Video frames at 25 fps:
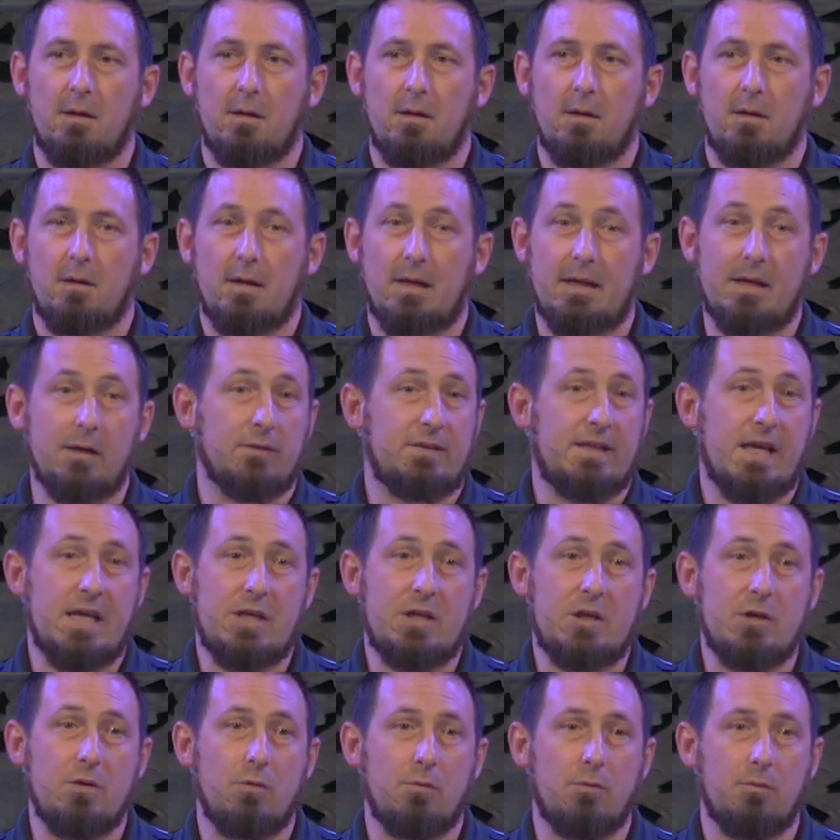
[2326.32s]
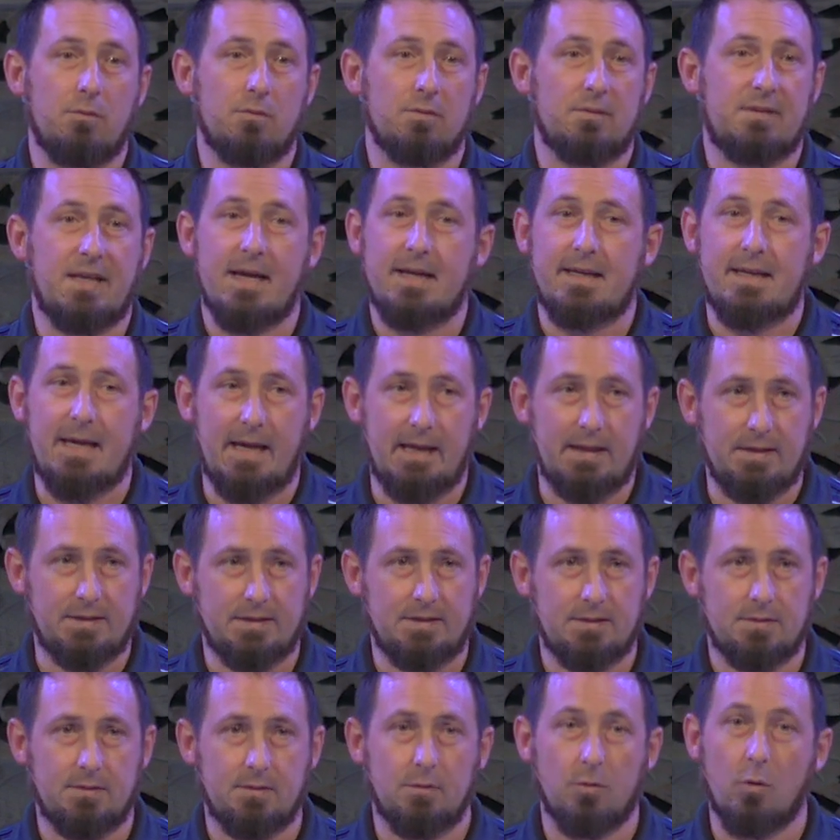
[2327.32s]
And it'll take you
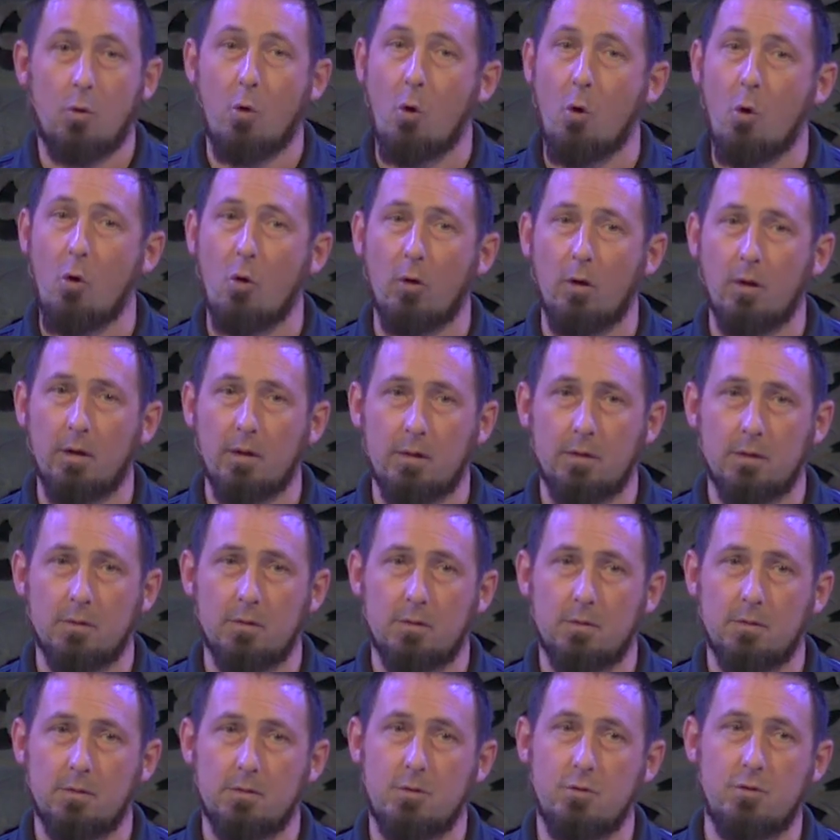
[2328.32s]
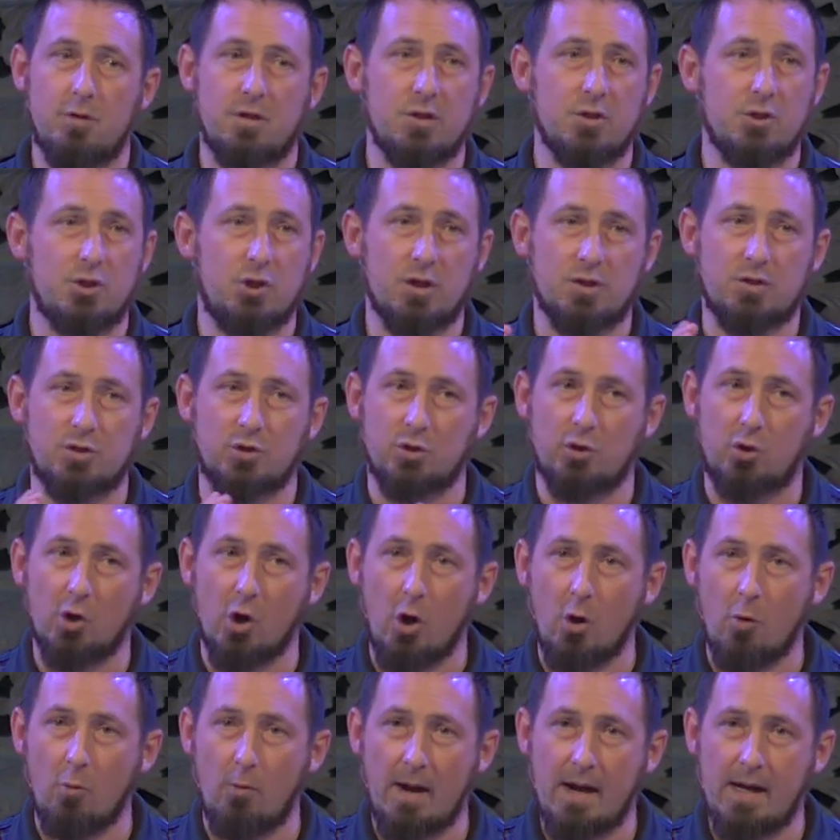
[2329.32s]
decades. Or you can just
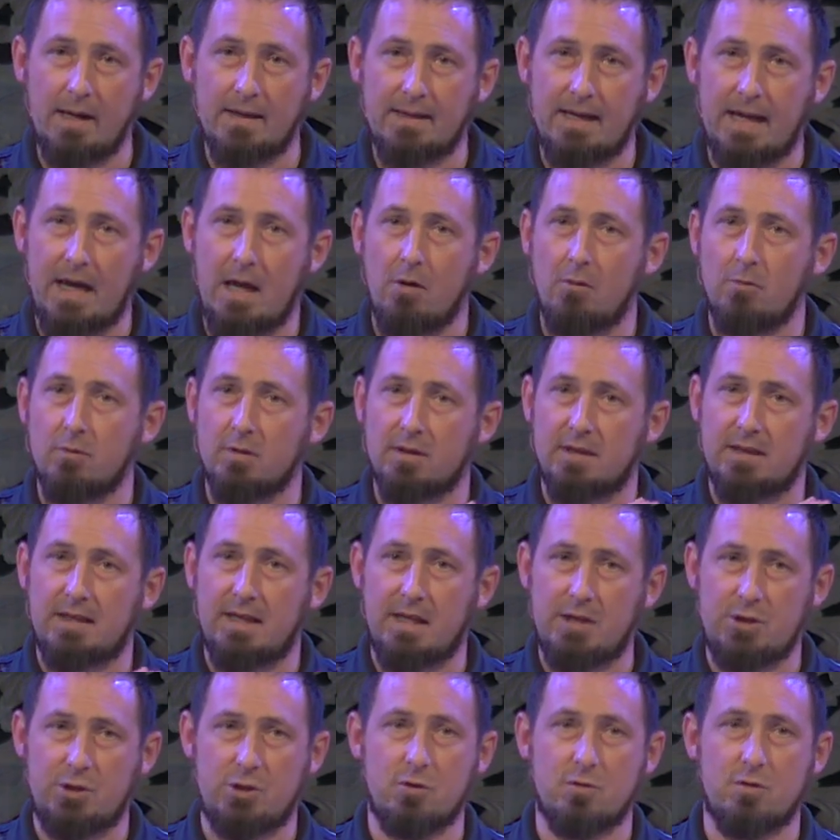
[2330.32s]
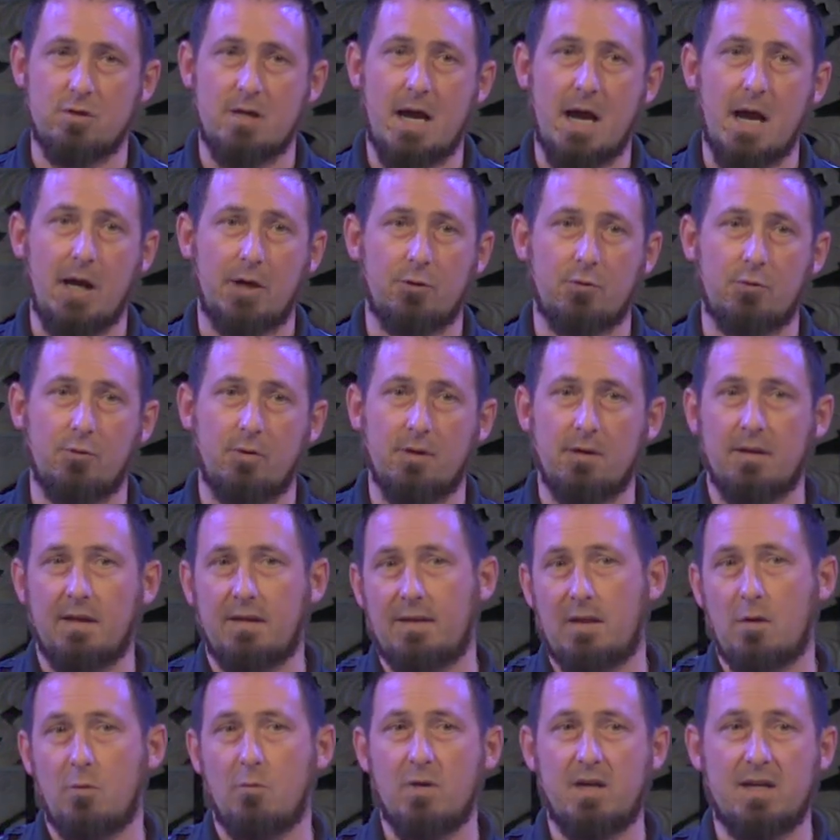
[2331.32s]
go right now, get your doctorate,
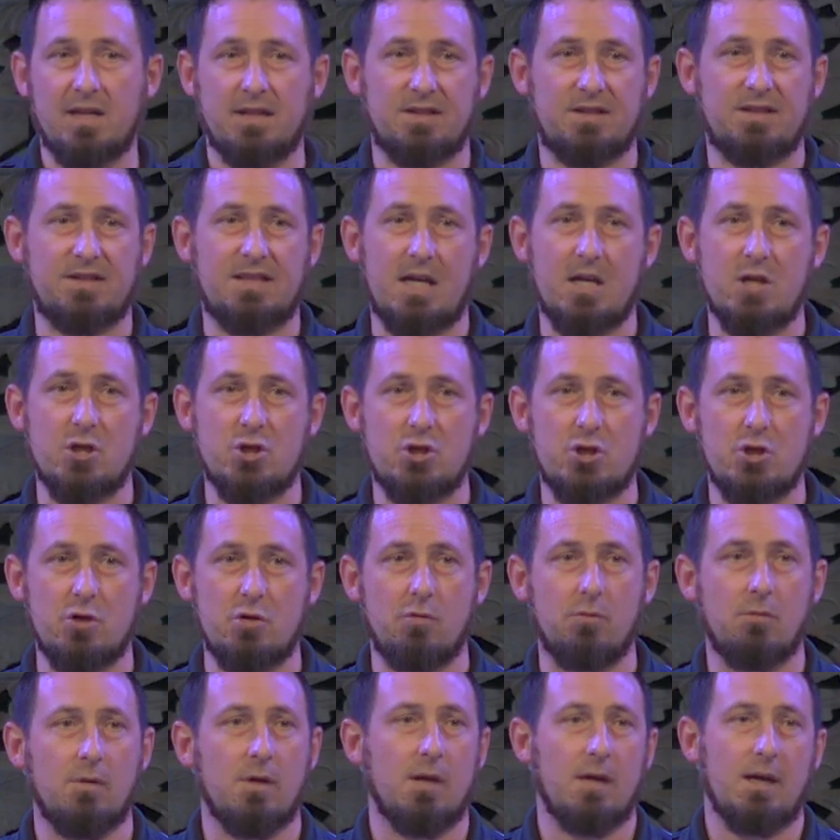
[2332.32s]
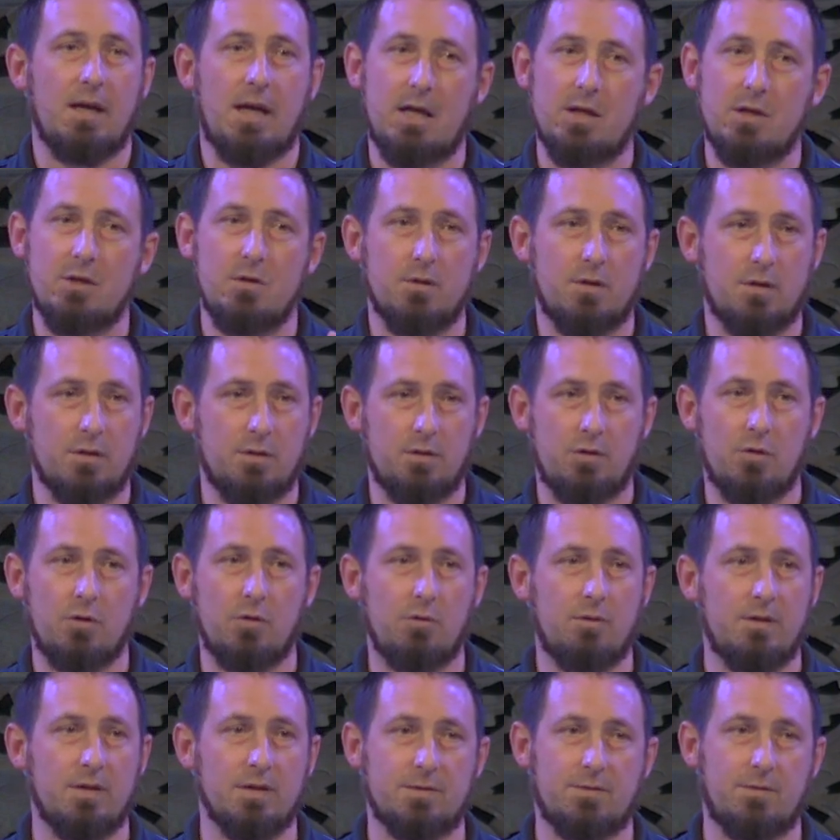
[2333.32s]
and then we can send you and you can
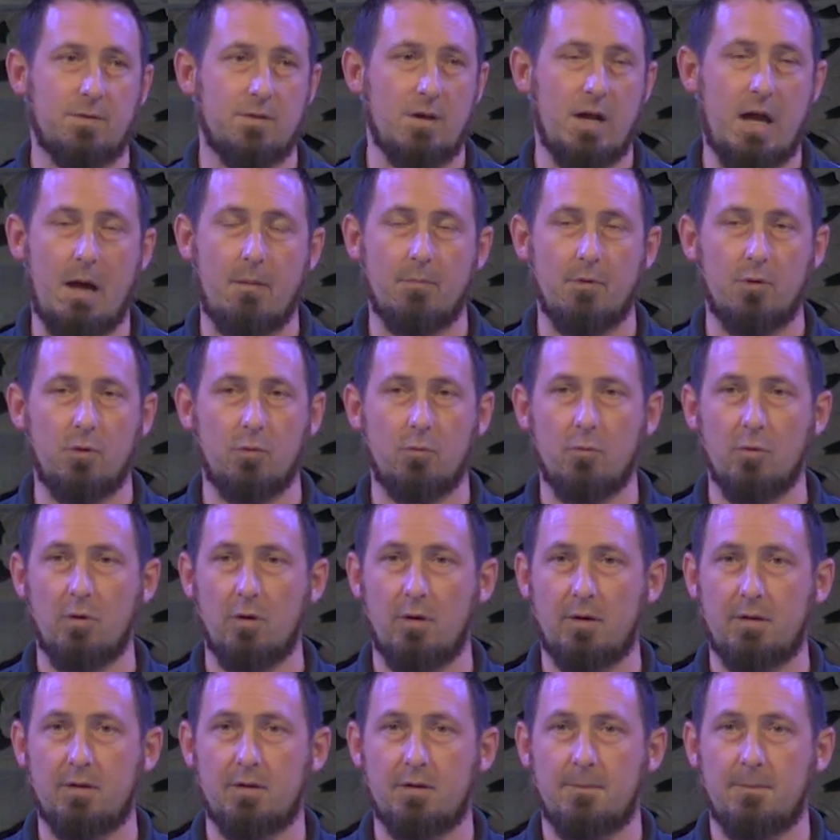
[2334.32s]
do this phenomenal work.